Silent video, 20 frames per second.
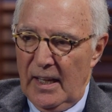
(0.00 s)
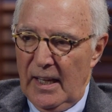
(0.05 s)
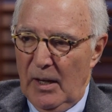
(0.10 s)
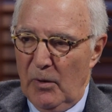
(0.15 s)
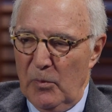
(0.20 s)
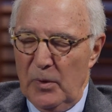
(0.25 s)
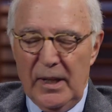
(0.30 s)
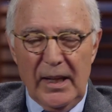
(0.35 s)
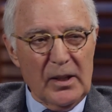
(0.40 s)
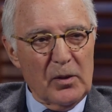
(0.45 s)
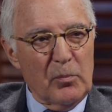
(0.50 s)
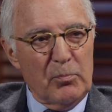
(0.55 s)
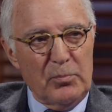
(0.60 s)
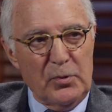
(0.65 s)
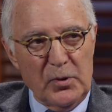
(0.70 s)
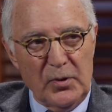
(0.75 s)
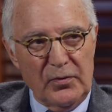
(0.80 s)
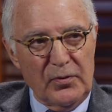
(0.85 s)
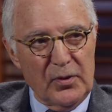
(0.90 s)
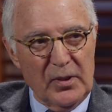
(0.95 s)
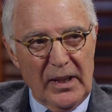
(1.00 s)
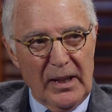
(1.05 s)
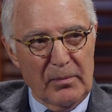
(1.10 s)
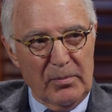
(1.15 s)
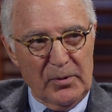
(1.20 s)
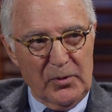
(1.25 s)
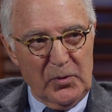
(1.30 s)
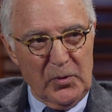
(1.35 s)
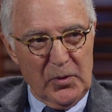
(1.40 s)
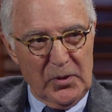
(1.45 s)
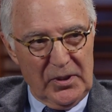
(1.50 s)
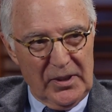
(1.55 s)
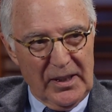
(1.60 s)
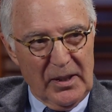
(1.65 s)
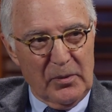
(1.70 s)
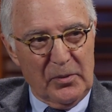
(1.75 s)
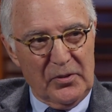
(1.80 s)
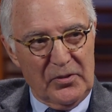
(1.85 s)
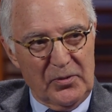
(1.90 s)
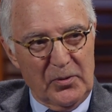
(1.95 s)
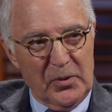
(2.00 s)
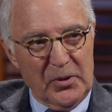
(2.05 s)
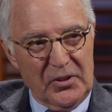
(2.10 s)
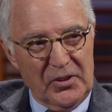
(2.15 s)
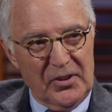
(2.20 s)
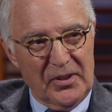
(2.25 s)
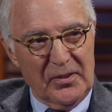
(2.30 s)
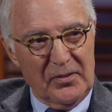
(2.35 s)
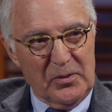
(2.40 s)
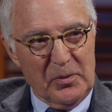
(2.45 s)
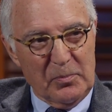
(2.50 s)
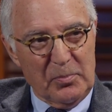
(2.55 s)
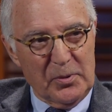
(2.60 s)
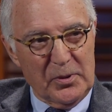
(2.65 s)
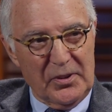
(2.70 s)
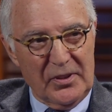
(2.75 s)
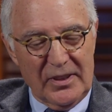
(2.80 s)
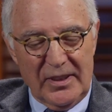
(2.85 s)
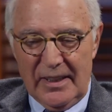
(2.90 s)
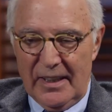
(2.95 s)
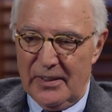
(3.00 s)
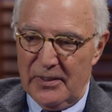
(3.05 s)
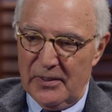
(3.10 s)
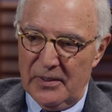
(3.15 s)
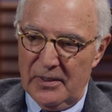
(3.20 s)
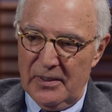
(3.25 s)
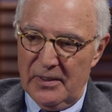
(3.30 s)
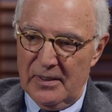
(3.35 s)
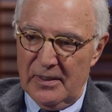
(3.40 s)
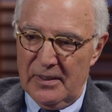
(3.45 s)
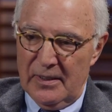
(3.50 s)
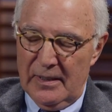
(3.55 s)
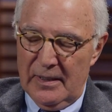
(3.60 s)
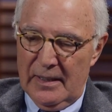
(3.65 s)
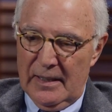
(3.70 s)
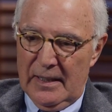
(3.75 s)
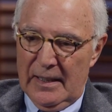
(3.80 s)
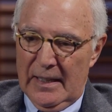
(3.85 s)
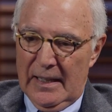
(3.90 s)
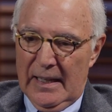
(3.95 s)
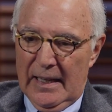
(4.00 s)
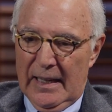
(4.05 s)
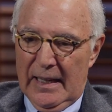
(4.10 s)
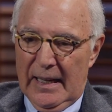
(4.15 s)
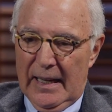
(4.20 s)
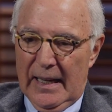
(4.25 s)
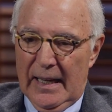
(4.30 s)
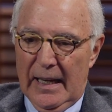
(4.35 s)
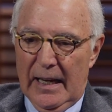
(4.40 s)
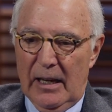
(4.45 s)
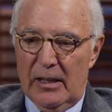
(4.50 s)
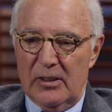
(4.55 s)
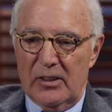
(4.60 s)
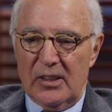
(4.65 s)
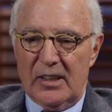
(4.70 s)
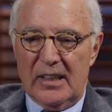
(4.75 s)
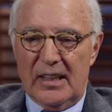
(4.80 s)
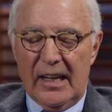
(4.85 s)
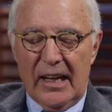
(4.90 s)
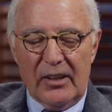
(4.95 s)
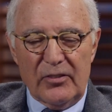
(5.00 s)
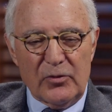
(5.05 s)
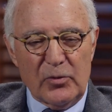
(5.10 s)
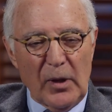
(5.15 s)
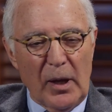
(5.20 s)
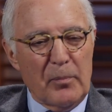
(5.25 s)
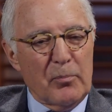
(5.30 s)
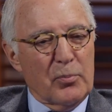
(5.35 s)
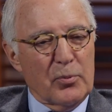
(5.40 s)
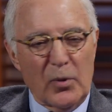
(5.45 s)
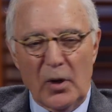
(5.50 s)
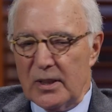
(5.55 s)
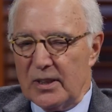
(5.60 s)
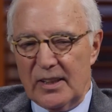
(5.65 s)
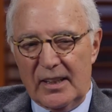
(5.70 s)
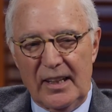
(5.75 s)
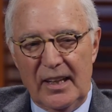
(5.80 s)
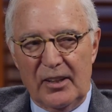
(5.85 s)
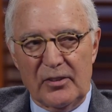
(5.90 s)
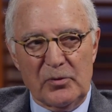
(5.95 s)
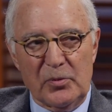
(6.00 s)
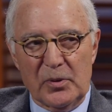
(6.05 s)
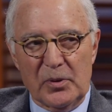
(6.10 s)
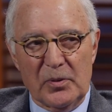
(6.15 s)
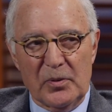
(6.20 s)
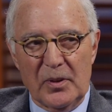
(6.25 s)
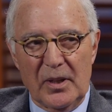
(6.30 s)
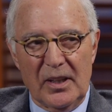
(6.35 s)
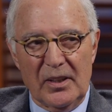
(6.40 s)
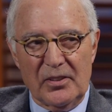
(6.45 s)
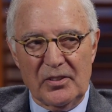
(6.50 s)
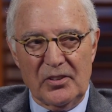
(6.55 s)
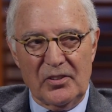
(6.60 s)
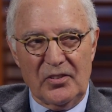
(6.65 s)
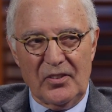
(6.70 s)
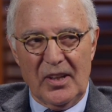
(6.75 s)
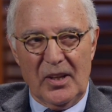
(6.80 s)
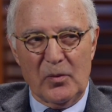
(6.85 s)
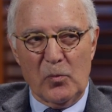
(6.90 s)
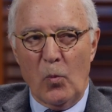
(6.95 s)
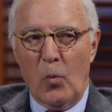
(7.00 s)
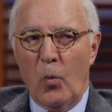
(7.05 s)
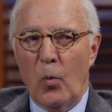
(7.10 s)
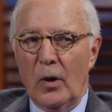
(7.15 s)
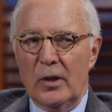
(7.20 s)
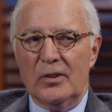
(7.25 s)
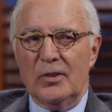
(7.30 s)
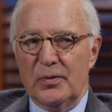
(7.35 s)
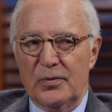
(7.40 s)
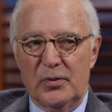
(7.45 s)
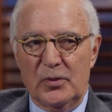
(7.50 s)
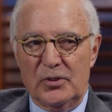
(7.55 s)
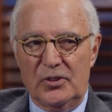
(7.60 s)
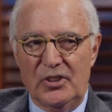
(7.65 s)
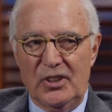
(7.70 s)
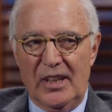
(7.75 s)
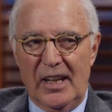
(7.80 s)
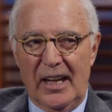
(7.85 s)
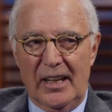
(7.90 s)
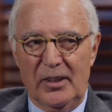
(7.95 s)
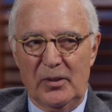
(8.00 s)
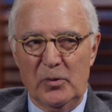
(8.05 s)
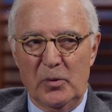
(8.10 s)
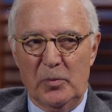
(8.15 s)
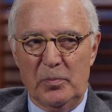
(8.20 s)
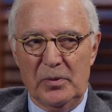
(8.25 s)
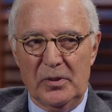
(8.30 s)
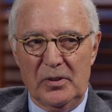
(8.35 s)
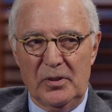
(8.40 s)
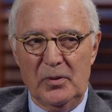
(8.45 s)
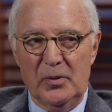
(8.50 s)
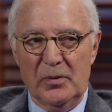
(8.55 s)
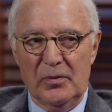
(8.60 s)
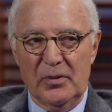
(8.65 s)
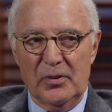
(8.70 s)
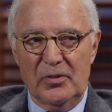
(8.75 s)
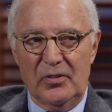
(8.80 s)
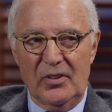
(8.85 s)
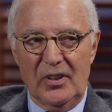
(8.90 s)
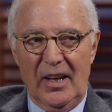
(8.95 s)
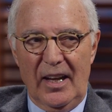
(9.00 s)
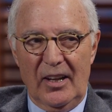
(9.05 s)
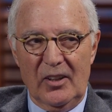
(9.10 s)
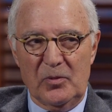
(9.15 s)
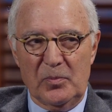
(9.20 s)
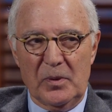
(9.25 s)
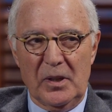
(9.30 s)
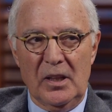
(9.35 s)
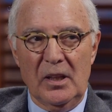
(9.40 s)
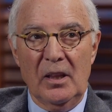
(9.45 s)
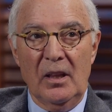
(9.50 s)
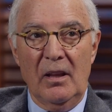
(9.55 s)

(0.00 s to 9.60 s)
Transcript: And we had a beautiful laboratory that I was fortunate enough to put together. And the gastro, I brought the gastroenterologist down, wonderful GI group at University Hospital. I